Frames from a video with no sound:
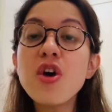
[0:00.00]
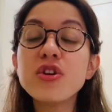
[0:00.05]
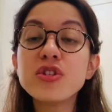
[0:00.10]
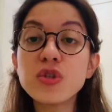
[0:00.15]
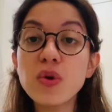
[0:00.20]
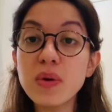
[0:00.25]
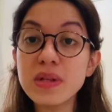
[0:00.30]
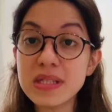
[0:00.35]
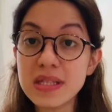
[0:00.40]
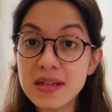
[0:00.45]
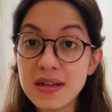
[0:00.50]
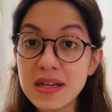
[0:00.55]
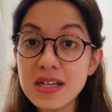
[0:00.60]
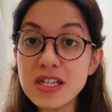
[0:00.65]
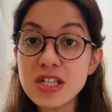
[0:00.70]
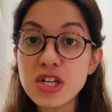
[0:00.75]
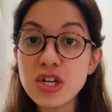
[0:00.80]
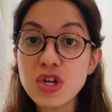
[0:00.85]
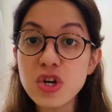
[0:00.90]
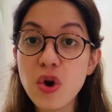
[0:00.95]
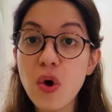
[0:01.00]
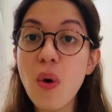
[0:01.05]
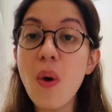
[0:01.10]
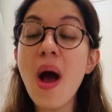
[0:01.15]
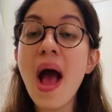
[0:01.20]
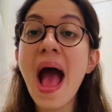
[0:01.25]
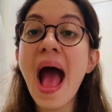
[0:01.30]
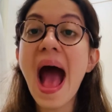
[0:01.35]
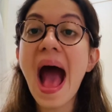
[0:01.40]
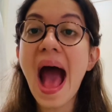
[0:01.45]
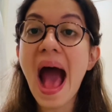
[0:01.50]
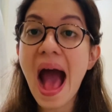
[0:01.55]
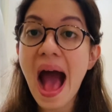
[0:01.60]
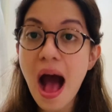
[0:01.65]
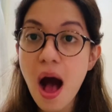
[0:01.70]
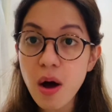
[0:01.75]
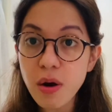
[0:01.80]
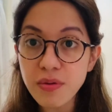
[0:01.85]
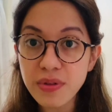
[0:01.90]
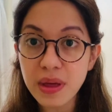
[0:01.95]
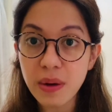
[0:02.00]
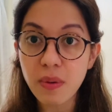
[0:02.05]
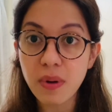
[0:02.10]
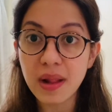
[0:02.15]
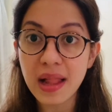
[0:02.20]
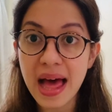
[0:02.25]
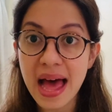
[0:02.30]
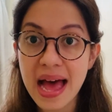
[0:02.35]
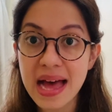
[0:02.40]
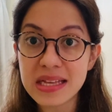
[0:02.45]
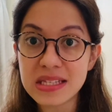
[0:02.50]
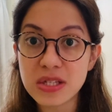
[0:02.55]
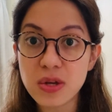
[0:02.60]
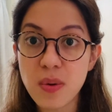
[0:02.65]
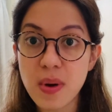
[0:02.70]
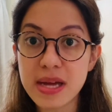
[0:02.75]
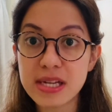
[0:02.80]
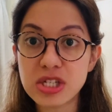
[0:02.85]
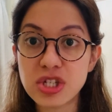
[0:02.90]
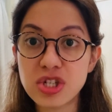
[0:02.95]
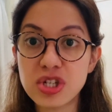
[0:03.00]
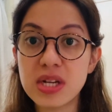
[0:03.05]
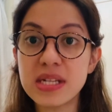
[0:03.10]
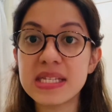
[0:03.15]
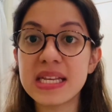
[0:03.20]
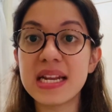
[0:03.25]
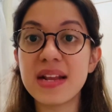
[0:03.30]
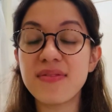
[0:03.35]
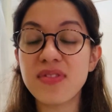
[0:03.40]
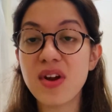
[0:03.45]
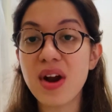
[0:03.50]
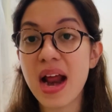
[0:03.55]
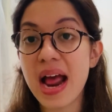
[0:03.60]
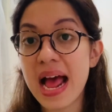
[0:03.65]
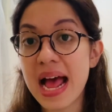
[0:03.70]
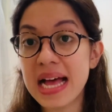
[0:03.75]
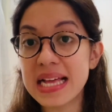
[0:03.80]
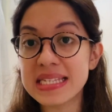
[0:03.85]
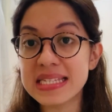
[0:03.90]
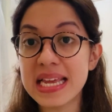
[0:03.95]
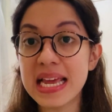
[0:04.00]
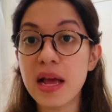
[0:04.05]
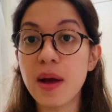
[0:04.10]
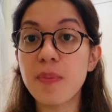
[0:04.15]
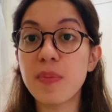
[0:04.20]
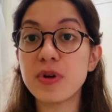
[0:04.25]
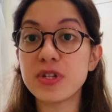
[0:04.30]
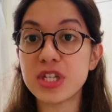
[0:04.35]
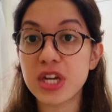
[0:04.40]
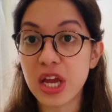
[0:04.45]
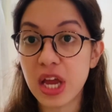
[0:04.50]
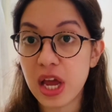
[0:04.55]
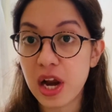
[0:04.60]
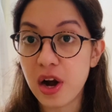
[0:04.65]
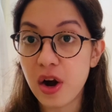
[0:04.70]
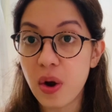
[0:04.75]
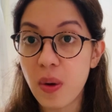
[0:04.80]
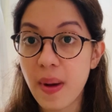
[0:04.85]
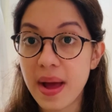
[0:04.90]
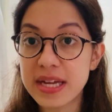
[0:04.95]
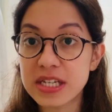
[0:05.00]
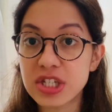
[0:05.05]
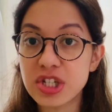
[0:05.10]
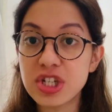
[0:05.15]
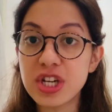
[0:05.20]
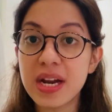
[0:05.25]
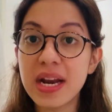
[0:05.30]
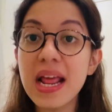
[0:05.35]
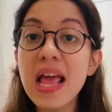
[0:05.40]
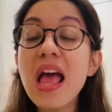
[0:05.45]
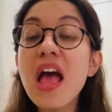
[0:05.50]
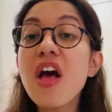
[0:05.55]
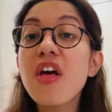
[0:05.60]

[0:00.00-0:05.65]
So it's good to know how they will ask questions, and if they're asking a particular question,